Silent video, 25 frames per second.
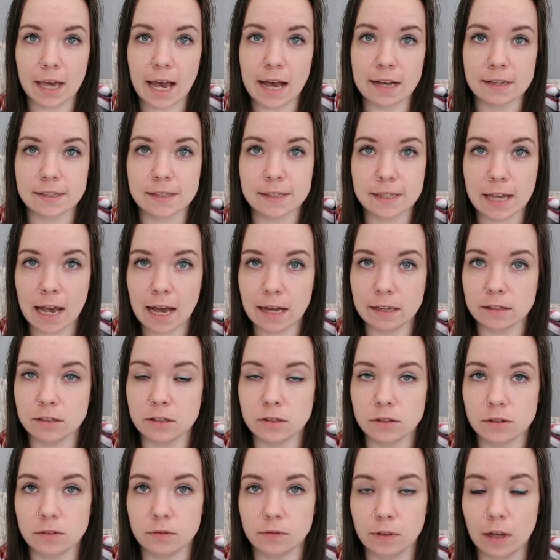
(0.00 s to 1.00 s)
the gas
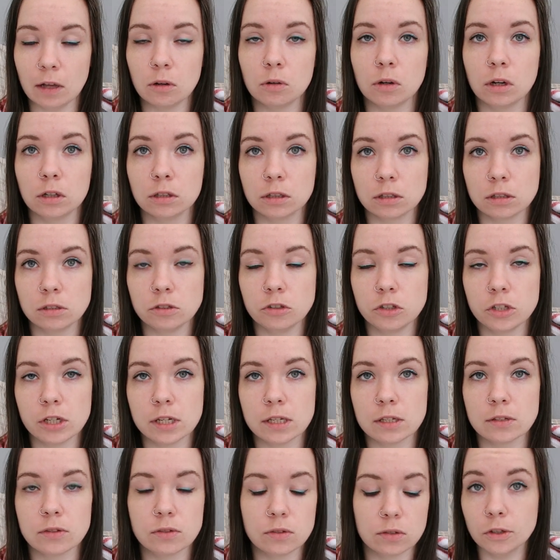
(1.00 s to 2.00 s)
and fell
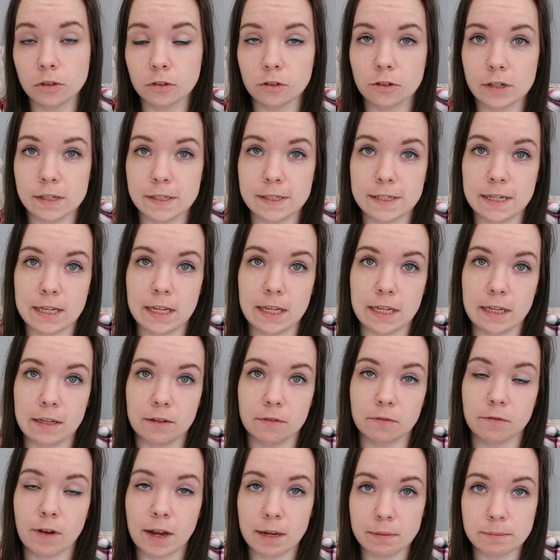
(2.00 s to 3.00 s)
unconscious. John
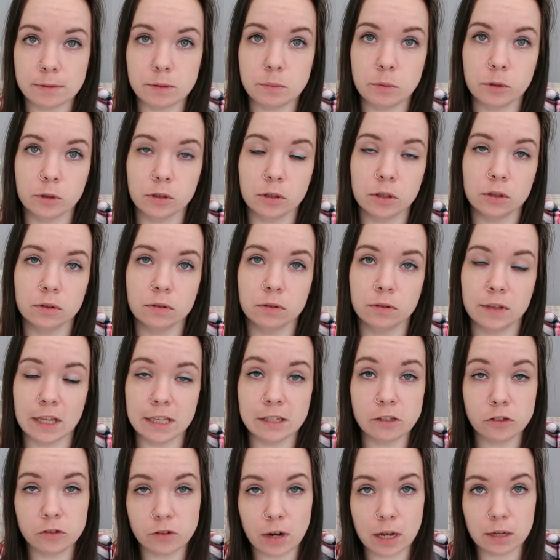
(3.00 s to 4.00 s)
Christie raped Muriel,
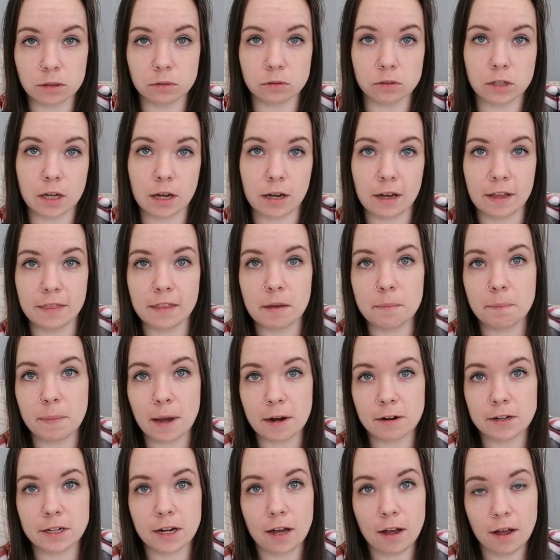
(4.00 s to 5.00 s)
then strangled her, and then
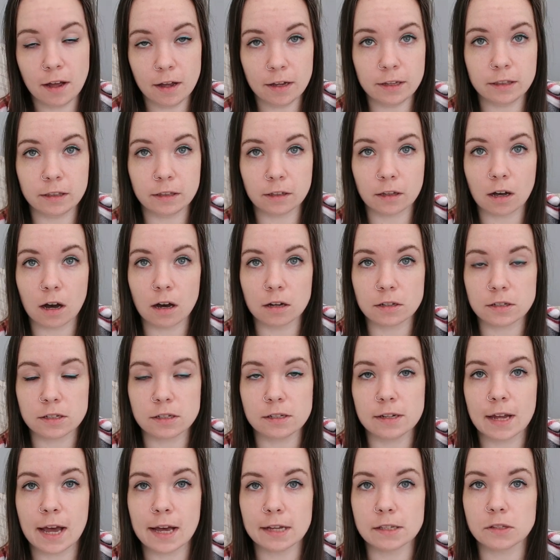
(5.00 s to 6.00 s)
buried her in the
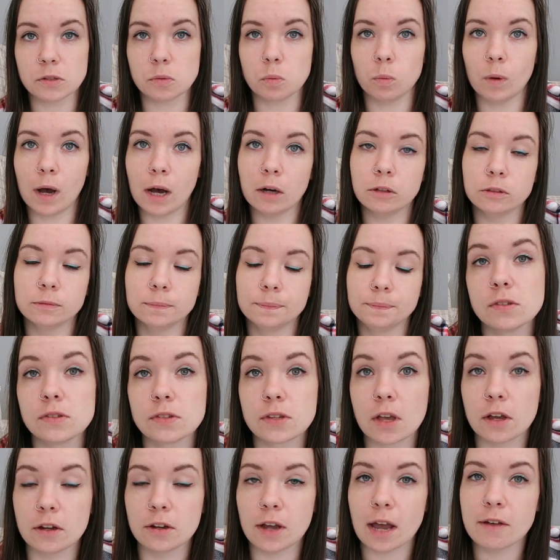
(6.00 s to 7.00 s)
garden as well.
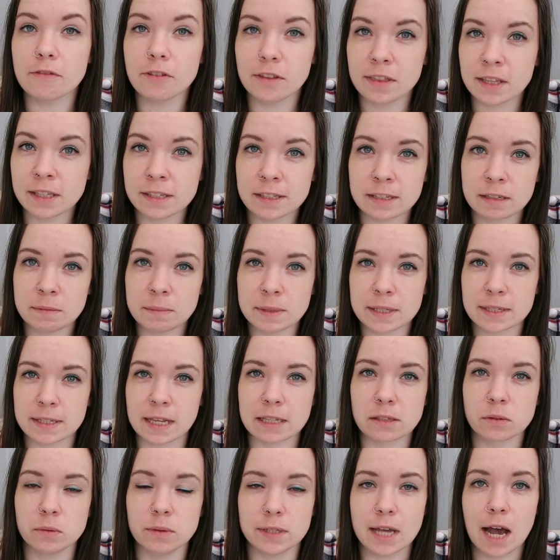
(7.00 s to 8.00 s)
So everything seemed to
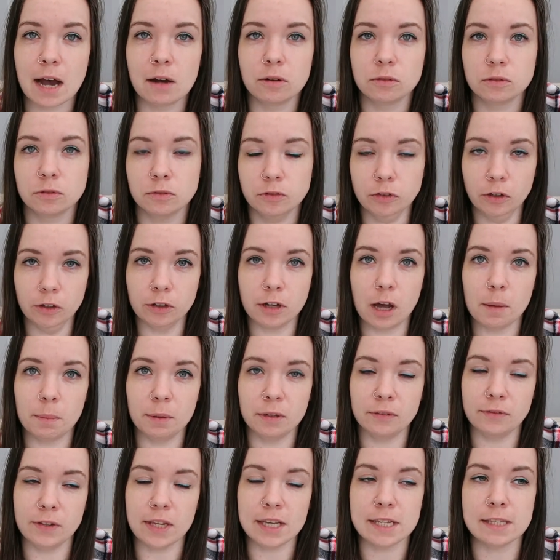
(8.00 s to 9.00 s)
settle down for a
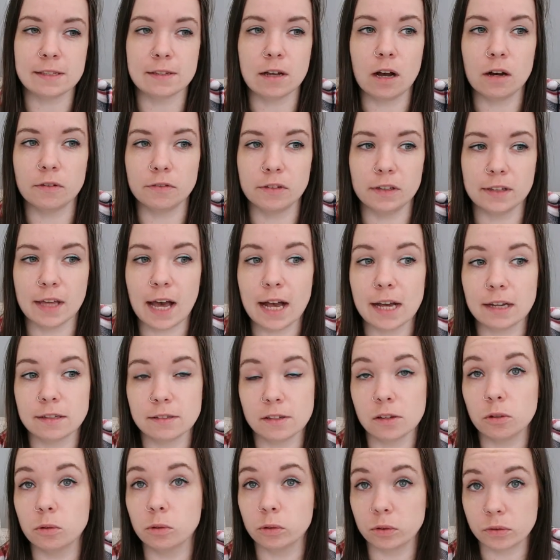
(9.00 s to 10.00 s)
couple of years after
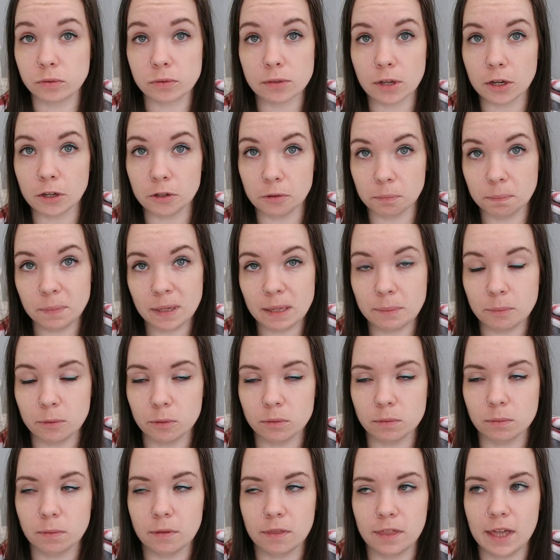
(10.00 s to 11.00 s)
that, or so
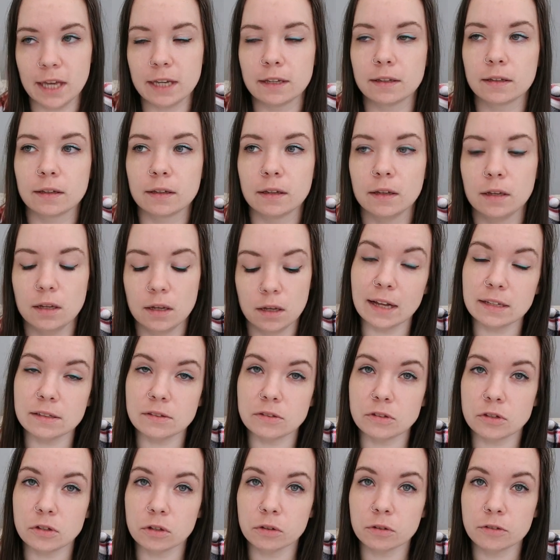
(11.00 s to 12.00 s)
people think.
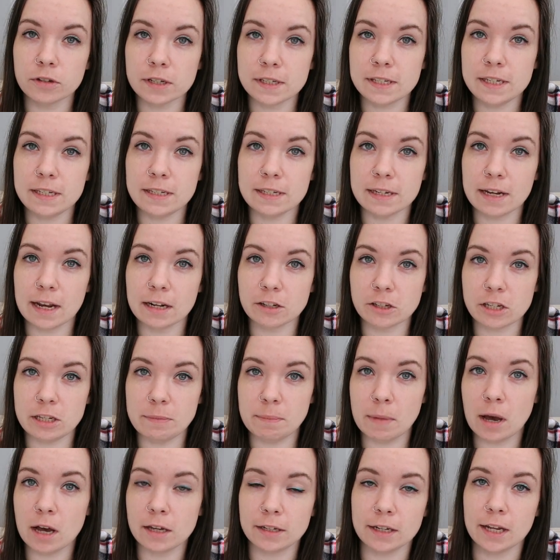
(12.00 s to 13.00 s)
And John Christie didn't actually
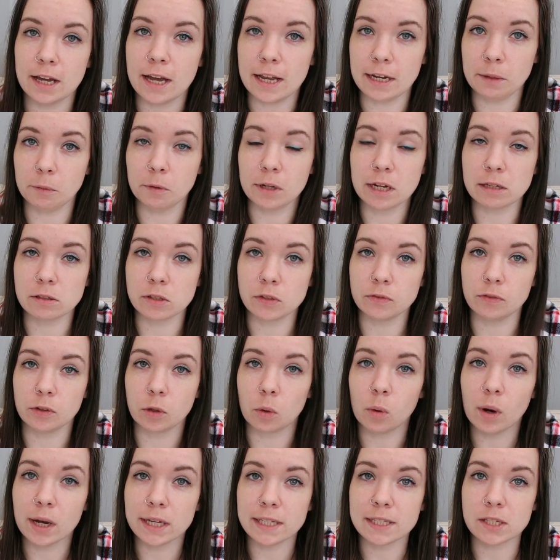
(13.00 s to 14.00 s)
murder anyone else for
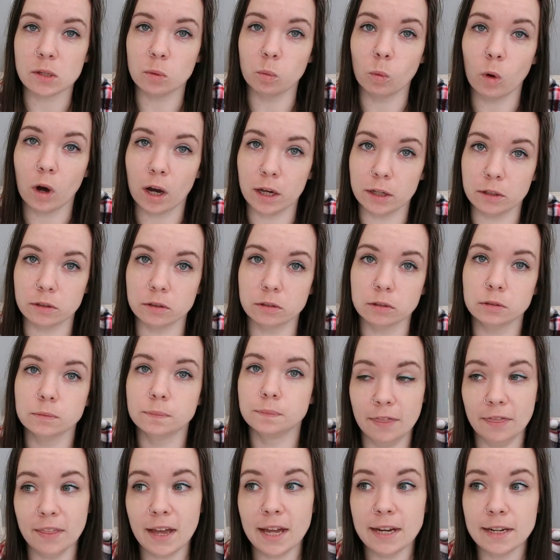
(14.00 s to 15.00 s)
quite a while.
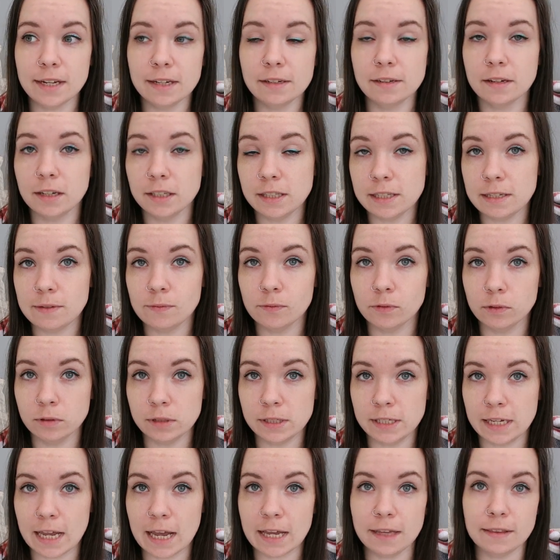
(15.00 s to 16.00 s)
And then in
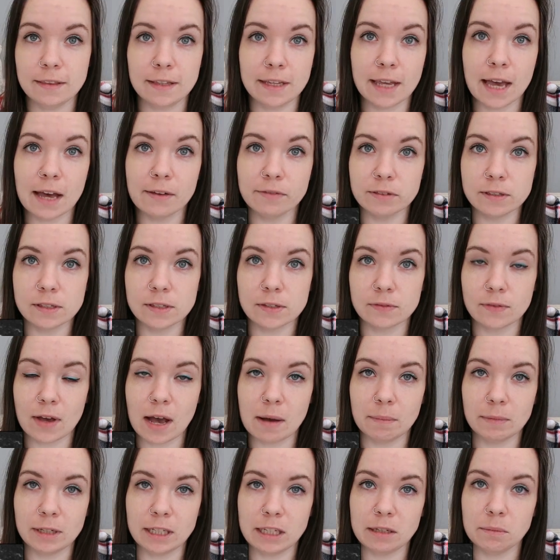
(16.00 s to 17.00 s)
1948, the Evans
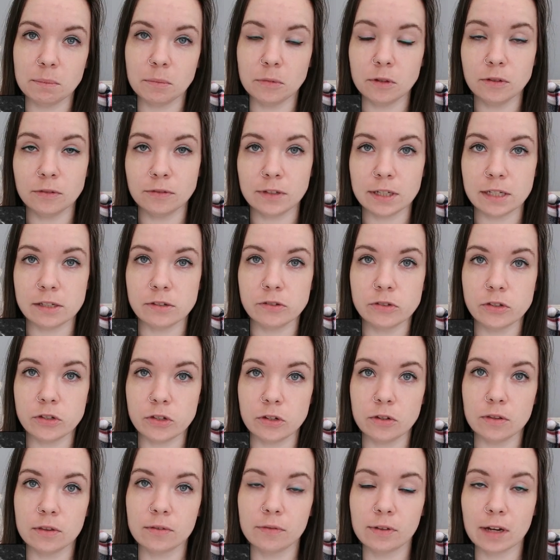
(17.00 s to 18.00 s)
family moved
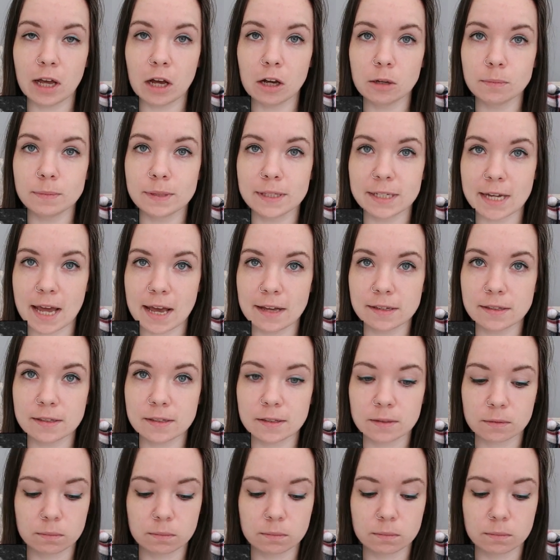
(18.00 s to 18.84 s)
into the flat upstairs.